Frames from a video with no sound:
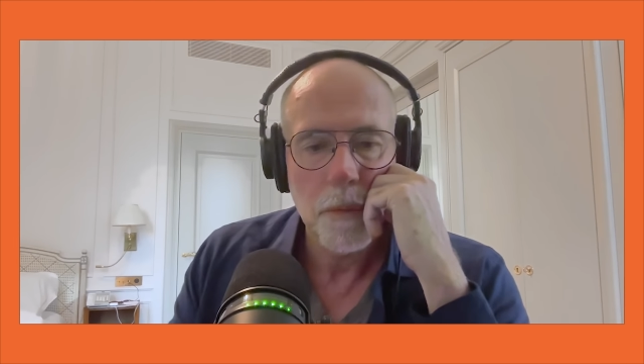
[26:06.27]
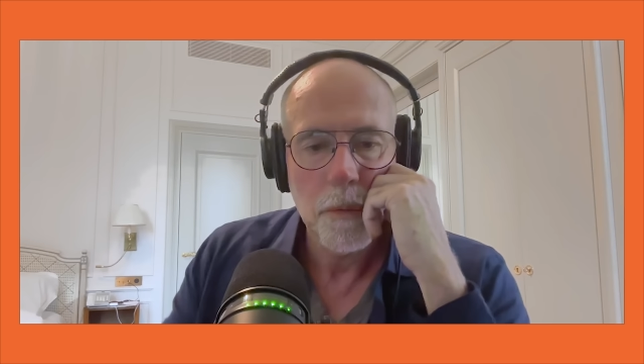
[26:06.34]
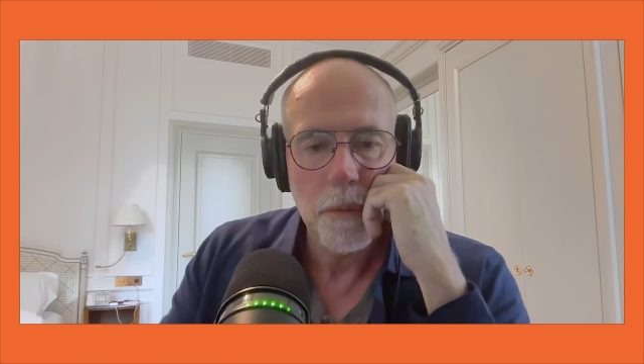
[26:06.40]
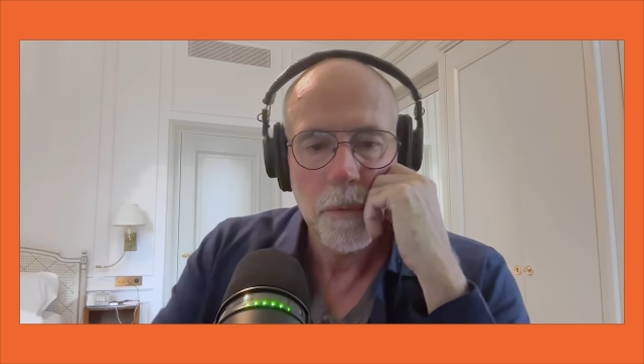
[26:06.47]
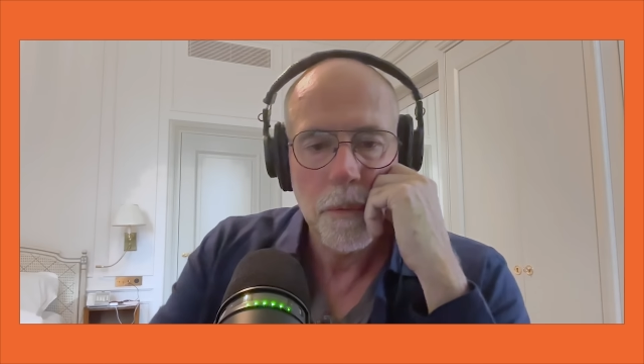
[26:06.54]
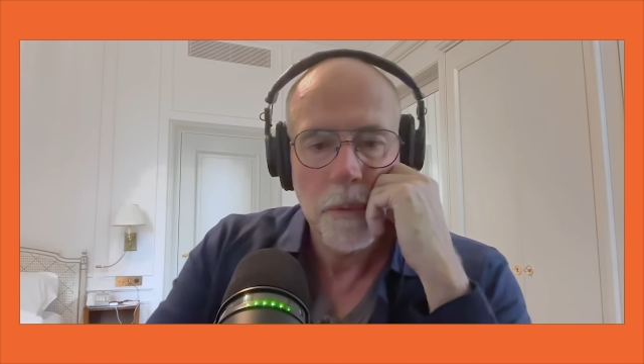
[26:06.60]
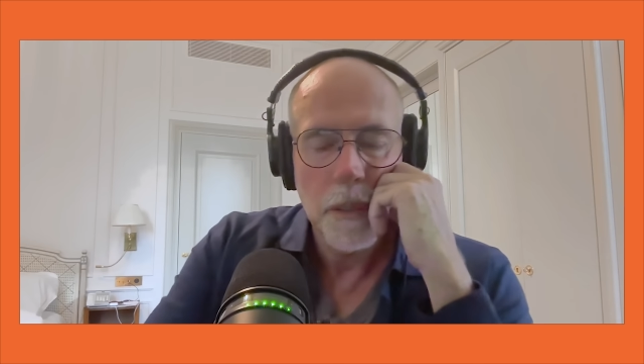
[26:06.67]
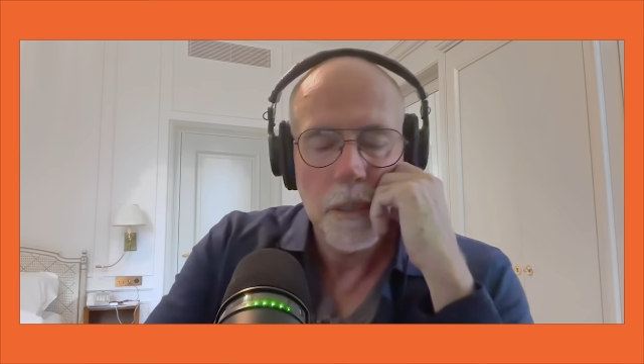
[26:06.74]

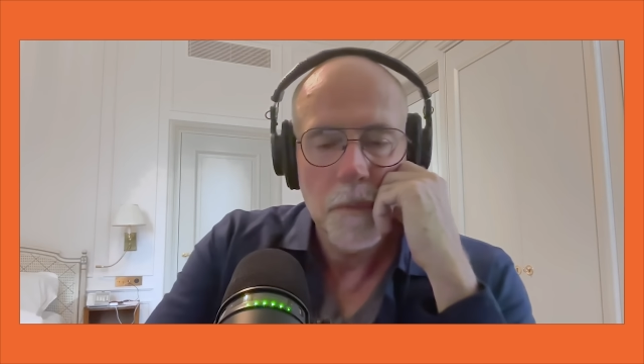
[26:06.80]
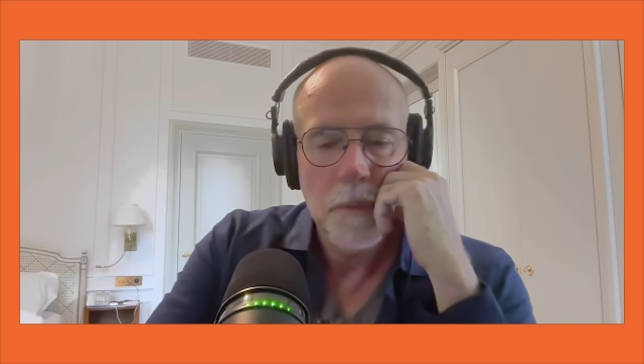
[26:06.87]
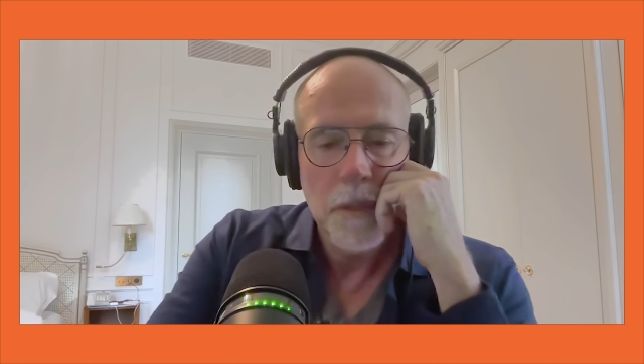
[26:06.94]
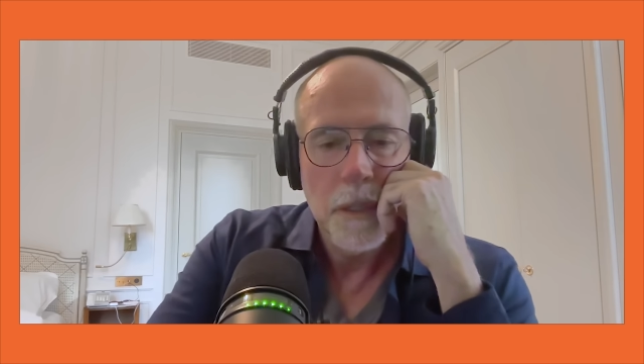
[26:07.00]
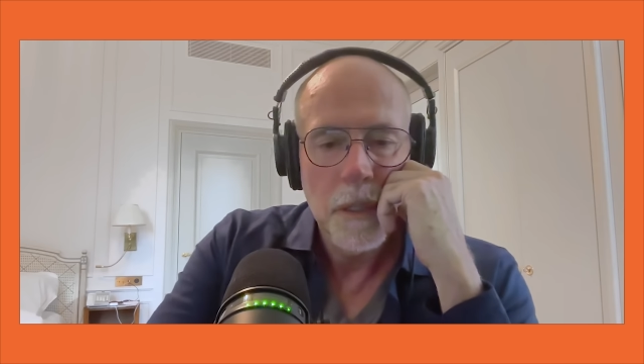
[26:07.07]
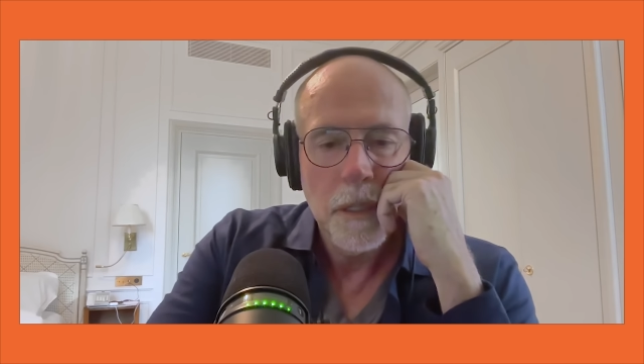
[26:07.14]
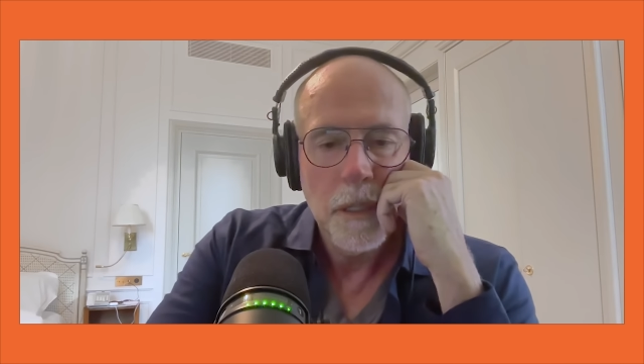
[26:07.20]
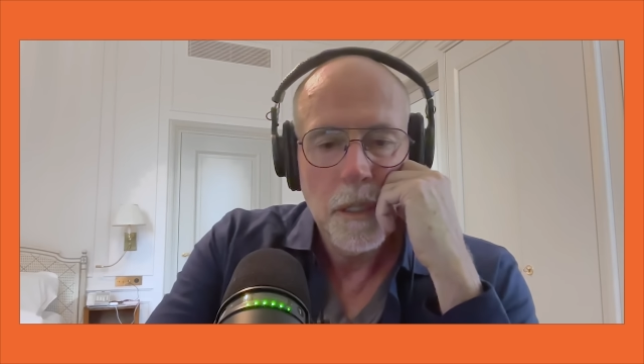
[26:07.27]
what
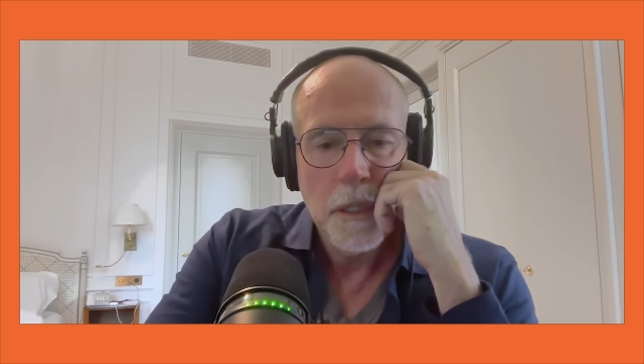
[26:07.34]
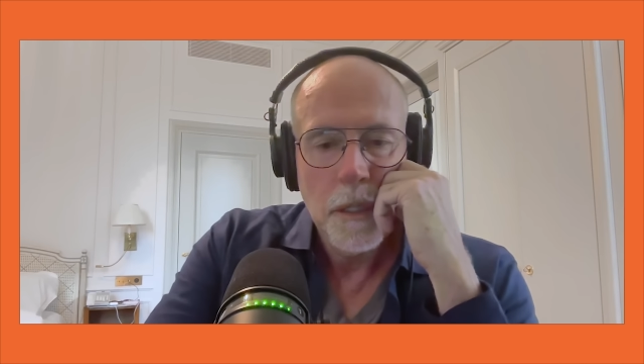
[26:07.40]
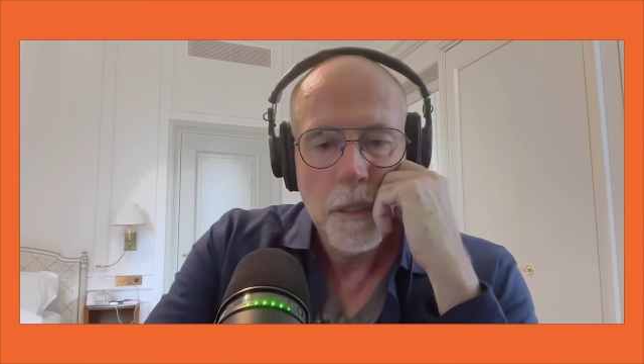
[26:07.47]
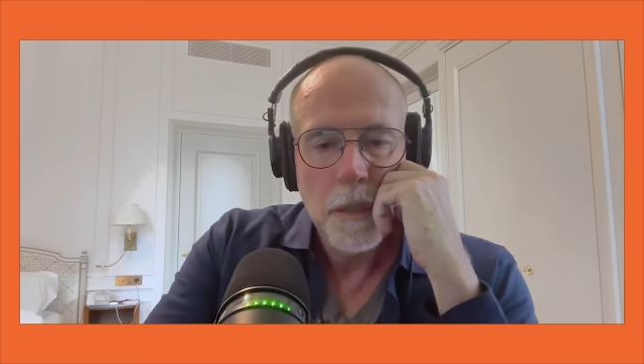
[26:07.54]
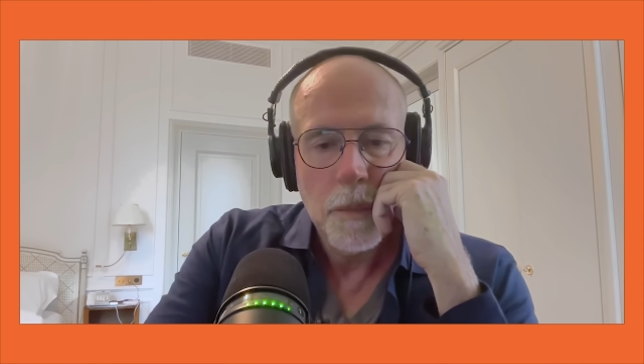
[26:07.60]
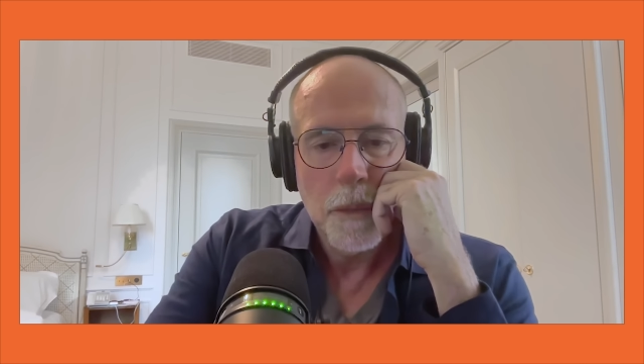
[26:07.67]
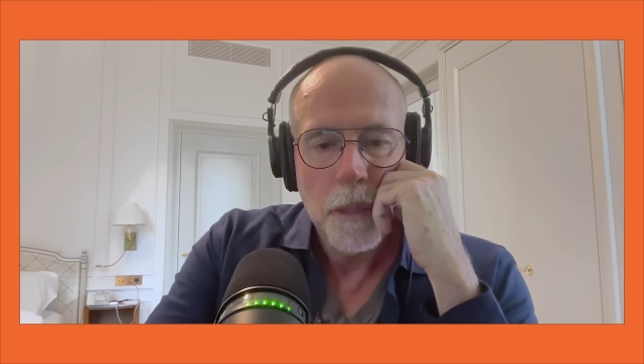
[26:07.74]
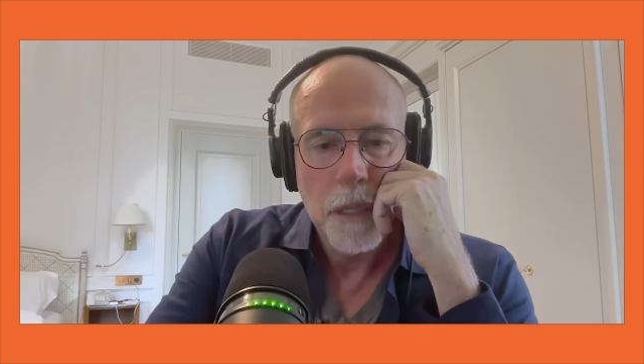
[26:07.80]

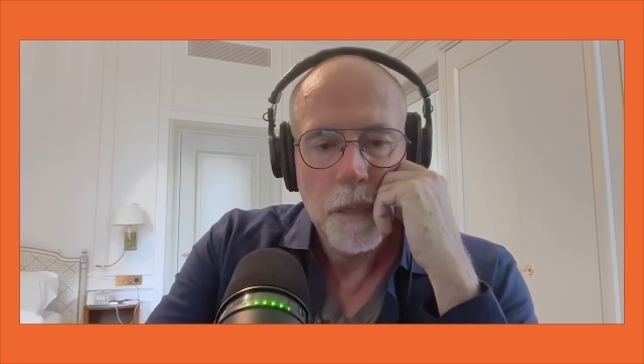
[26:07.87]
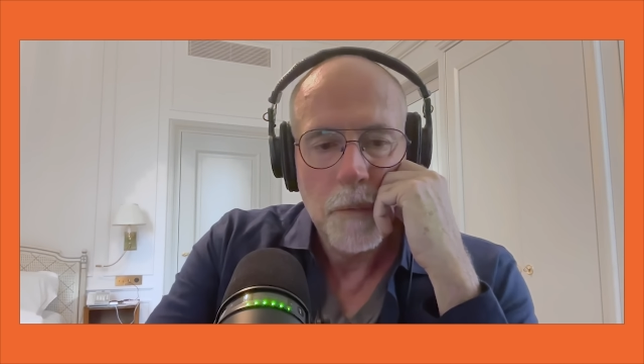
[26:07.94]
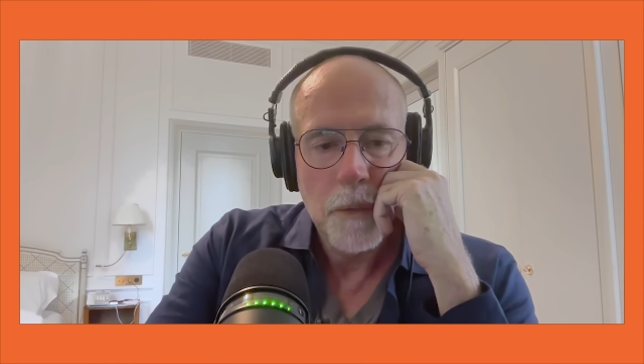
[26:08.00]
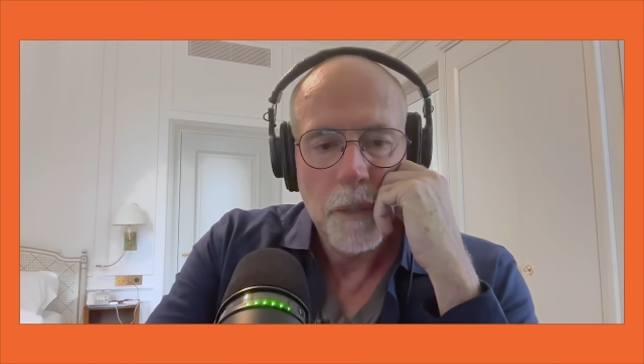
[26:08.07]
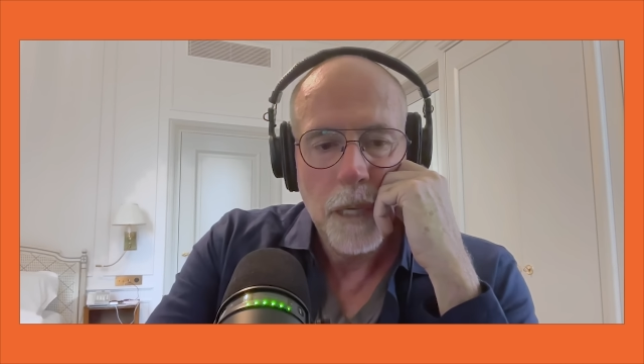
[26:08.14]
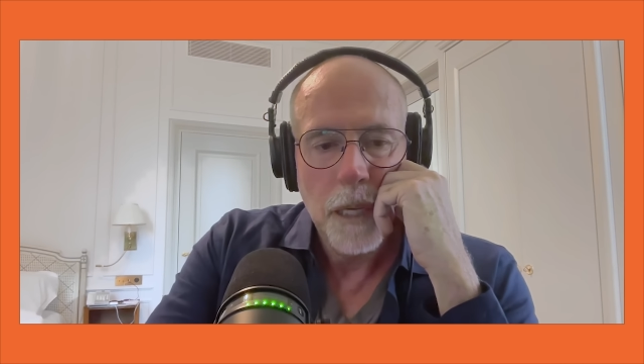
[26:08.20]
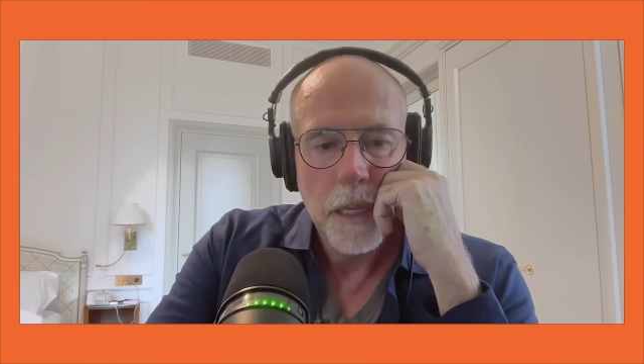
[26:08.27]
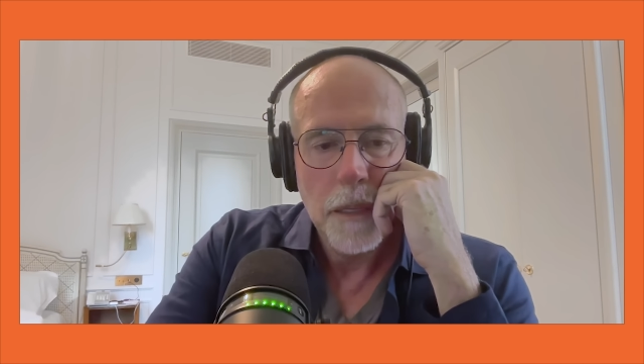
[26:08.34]

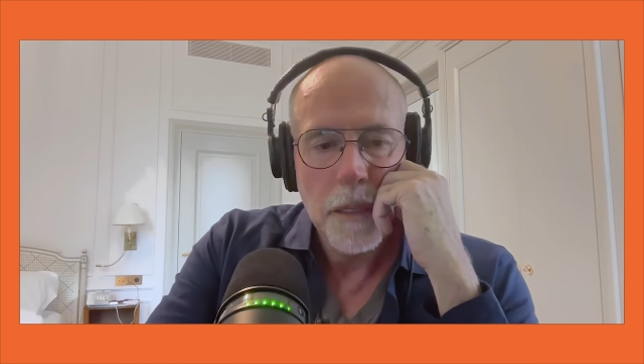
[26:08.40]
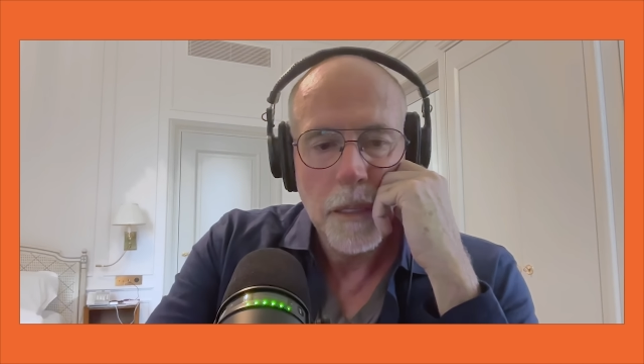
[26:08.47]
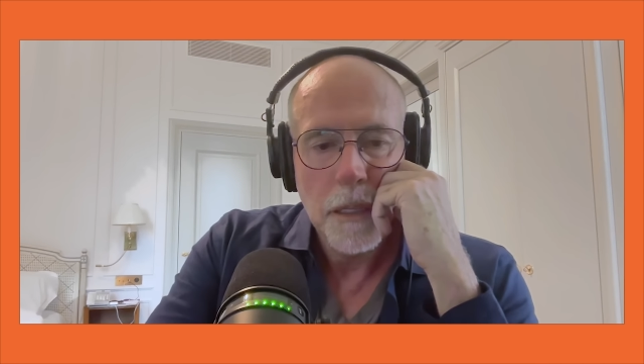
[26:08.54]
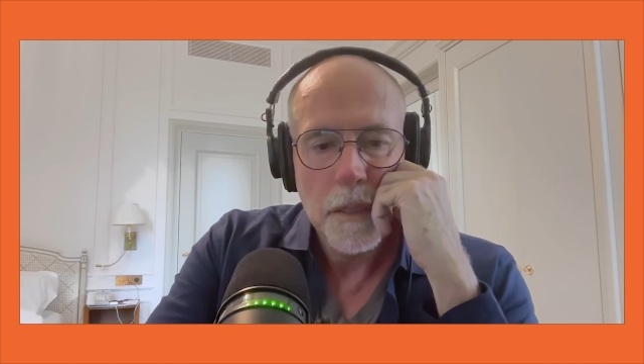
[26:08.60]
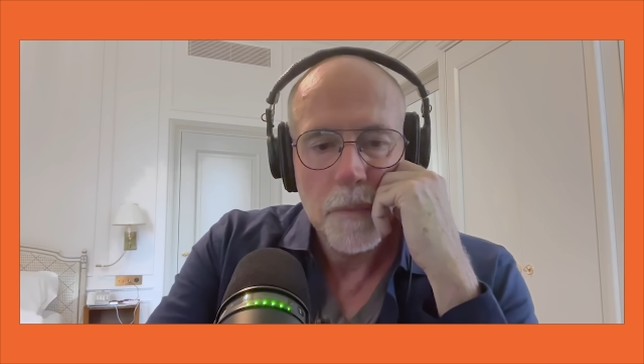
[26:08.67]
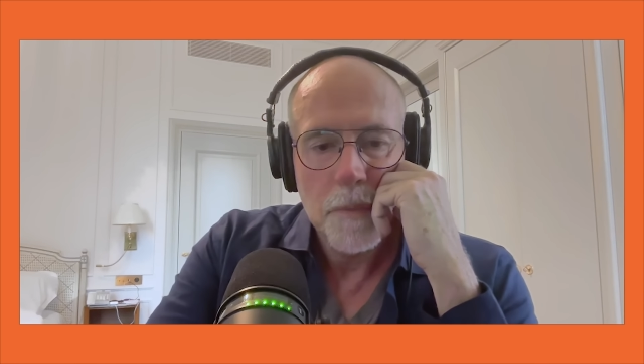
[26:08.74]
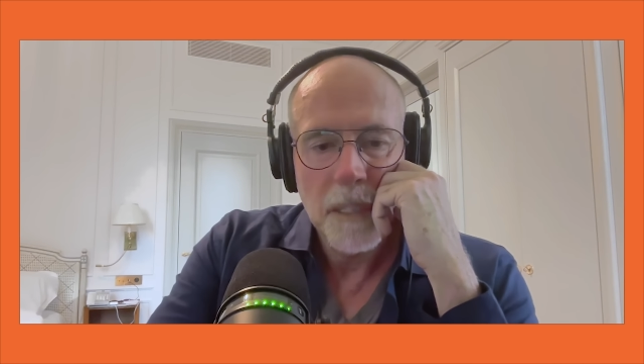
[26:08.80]
I think is.